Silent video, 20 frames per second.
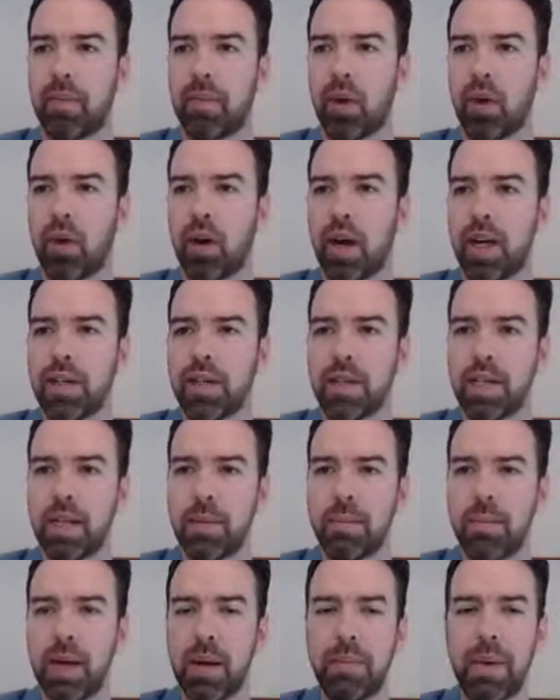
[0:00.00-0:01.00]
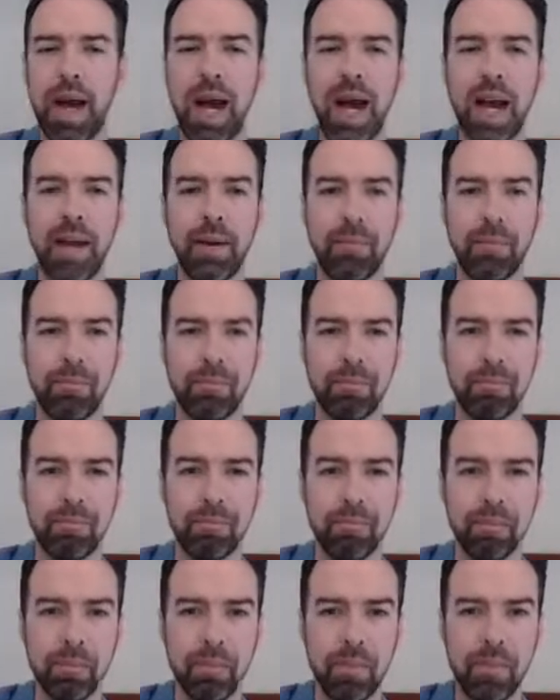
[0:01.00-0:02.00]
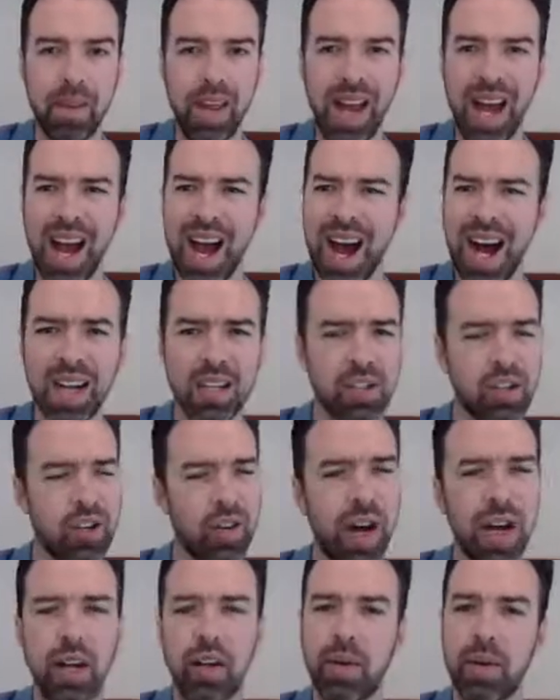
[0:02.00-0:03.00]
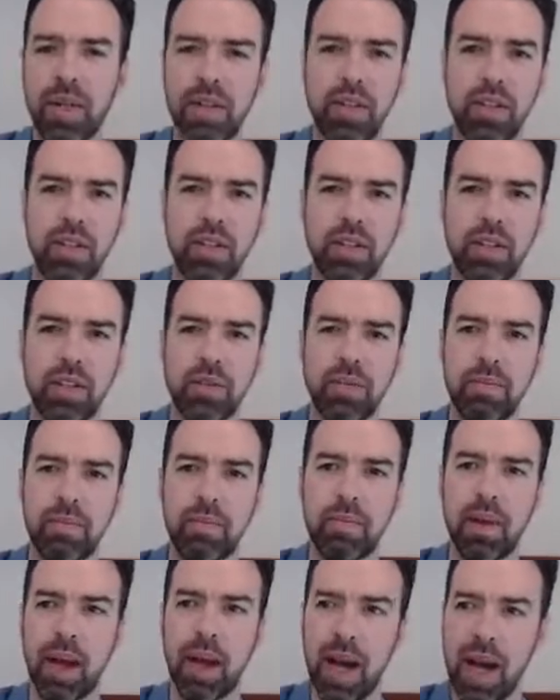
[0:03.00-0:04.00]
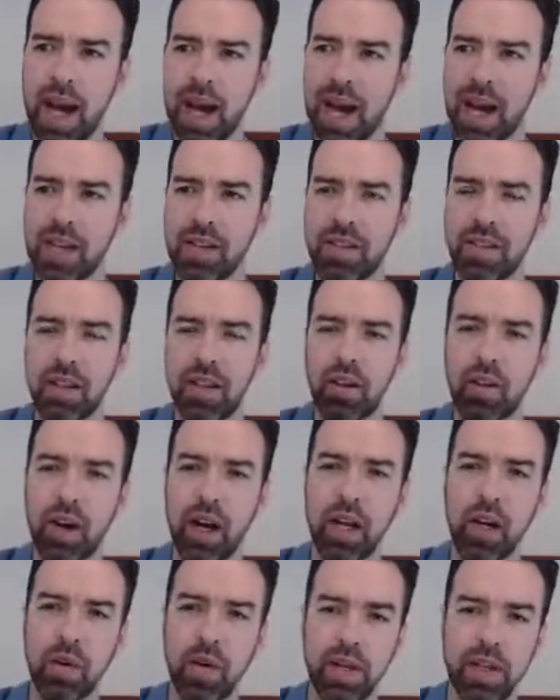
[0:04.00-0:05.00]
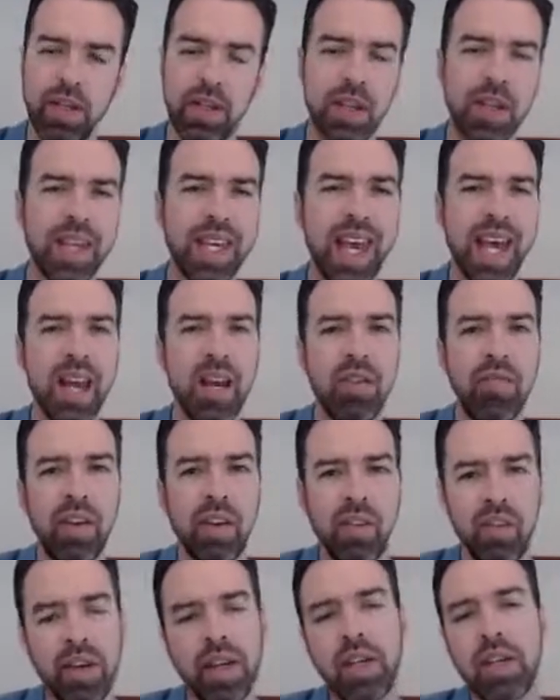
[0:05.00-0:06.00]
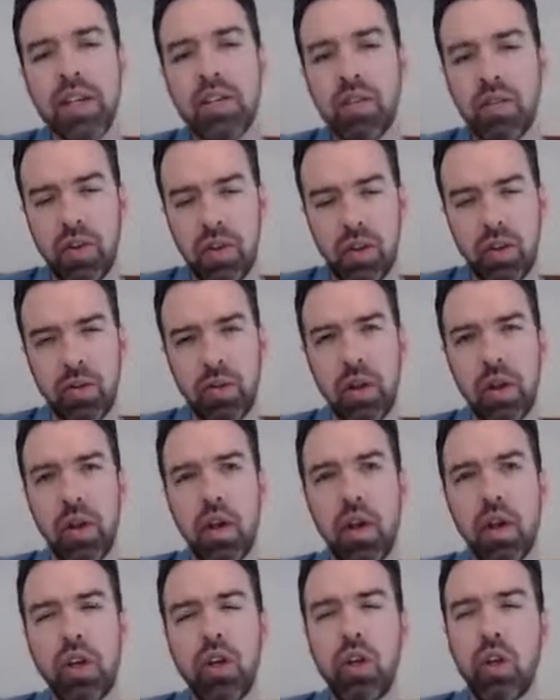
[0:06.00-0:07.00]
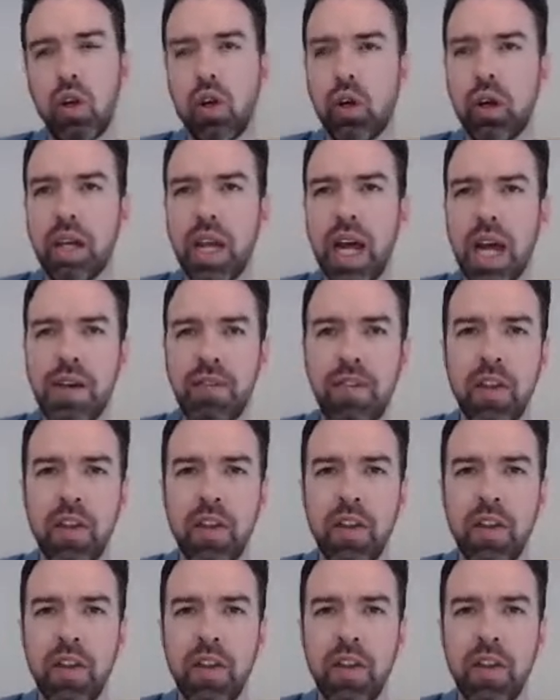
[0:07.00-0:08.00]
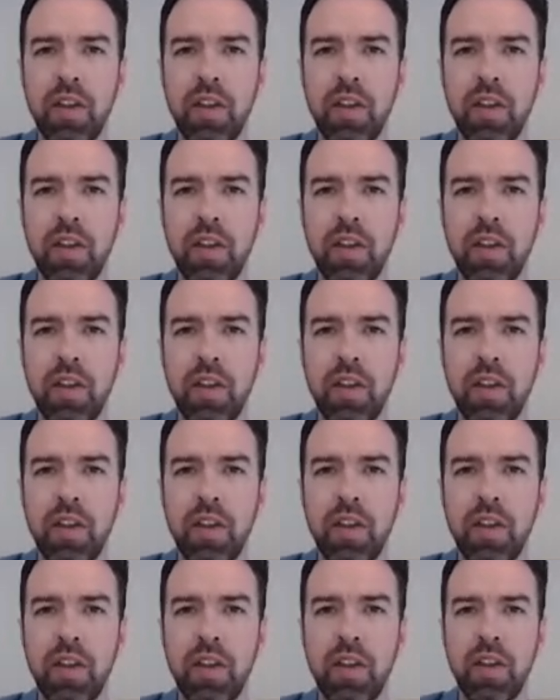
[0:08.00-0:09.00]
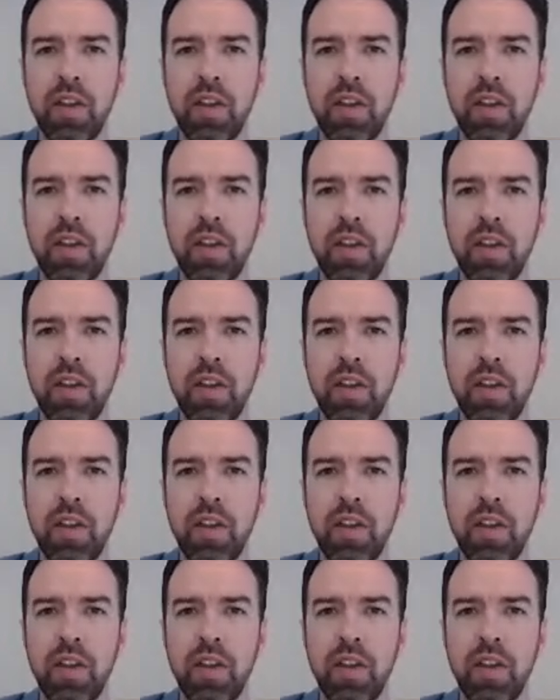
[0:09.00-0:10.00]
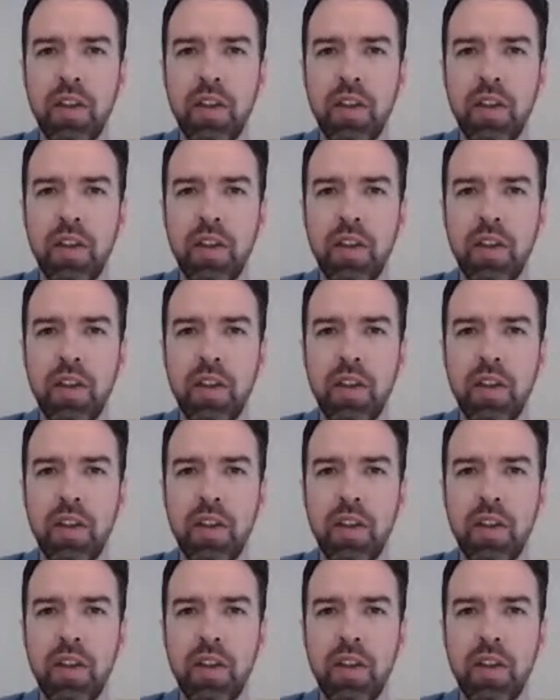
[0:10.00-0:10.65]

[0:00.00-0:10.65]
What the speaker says: All right, tip number 8, ask great questions. Ask great questions. At the end of every interview, you're going to have the opportunity to ask a question.